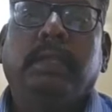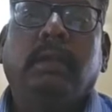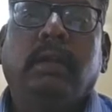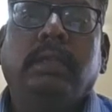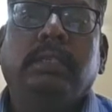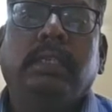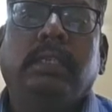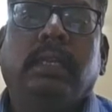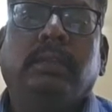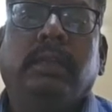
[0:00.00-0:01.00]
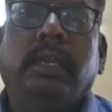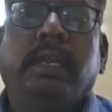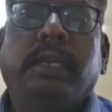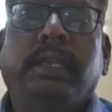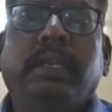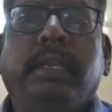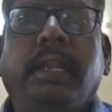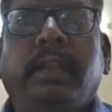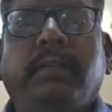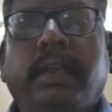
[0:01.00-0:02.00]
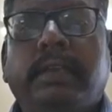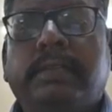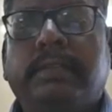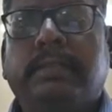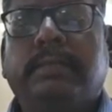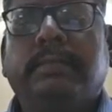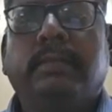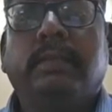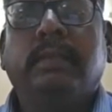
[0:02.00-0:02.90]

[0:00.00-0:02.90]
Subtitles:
Methodology that you can write it in any ways,